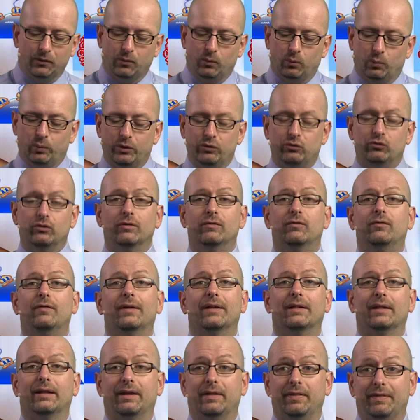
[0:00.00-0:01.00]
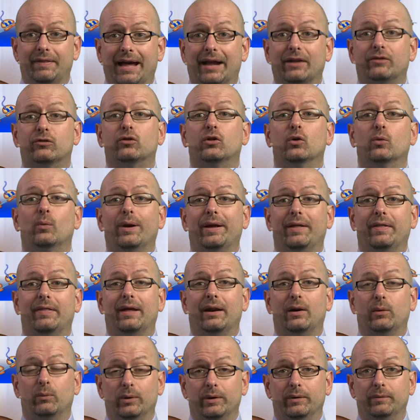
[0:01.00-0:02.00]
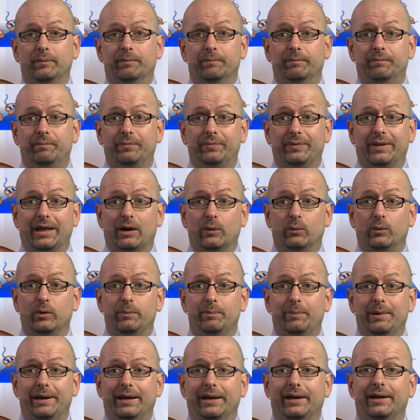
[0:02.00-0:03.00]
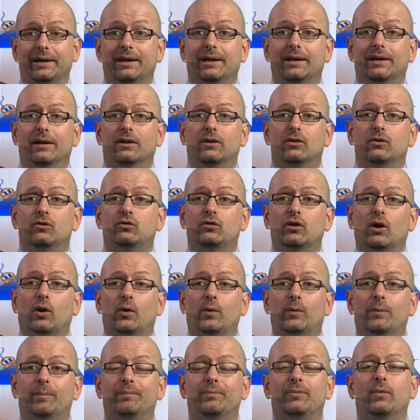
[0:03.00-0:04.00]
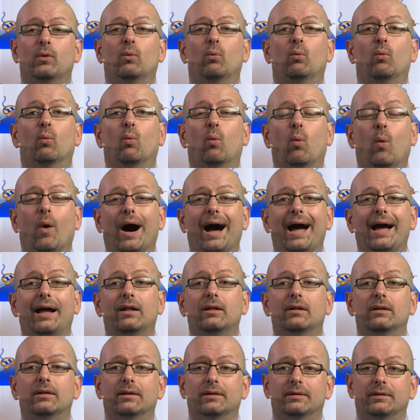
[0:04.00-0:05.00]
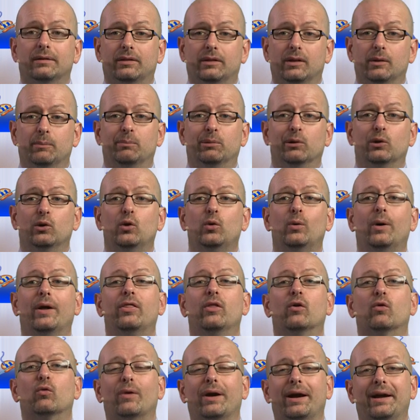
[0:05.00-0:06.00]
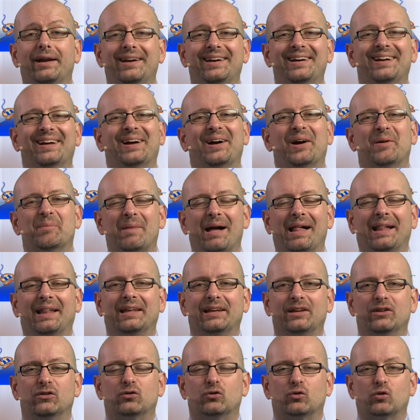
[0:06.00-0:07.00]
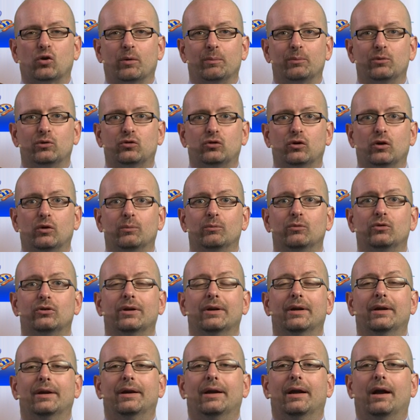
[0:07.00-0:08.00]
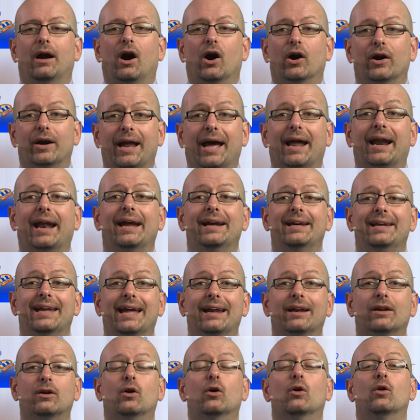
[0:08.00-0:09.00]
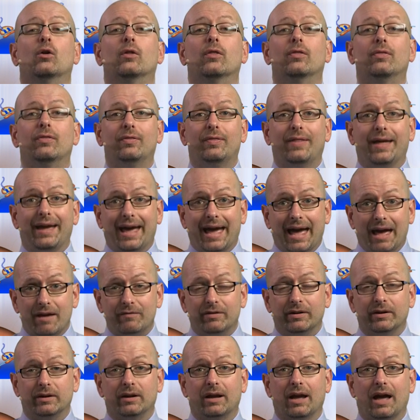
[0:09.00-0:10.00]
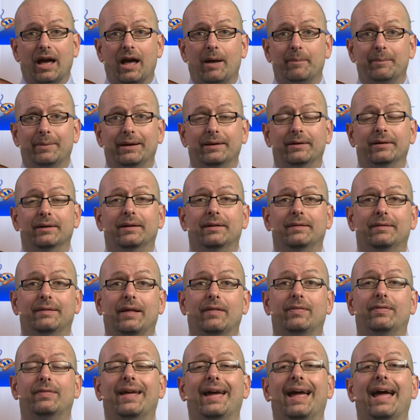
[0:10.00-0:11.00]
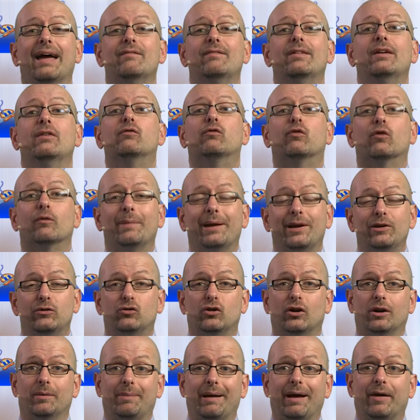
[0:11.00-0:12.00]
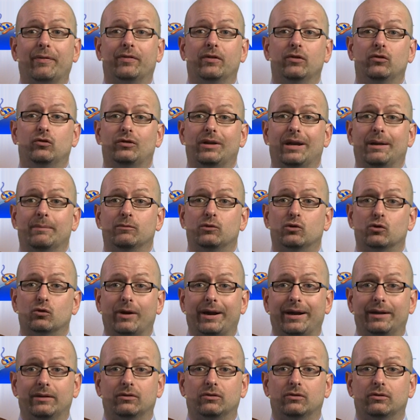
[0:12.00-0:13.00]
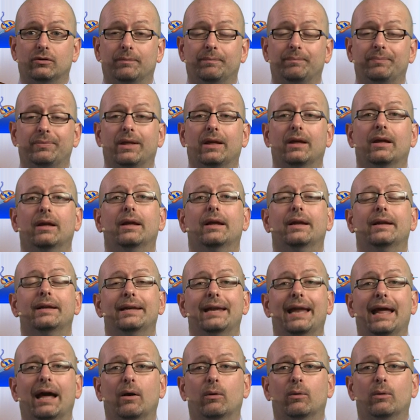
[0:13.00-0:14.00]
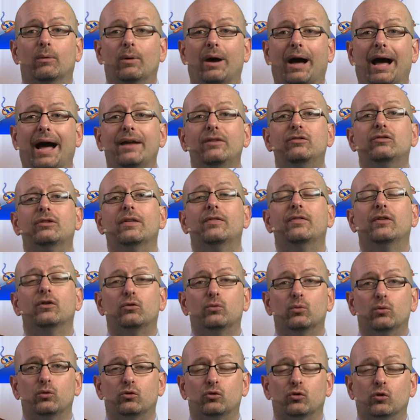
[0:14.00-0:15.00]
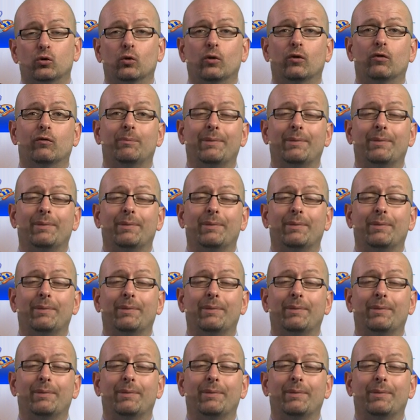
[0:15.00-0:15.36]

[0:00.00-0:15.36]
we should fill in that's the way that it would be. So while the blue and the red homologous chromosomes are not identical, they have in common that they have information about the same traits. Now, I said this was true of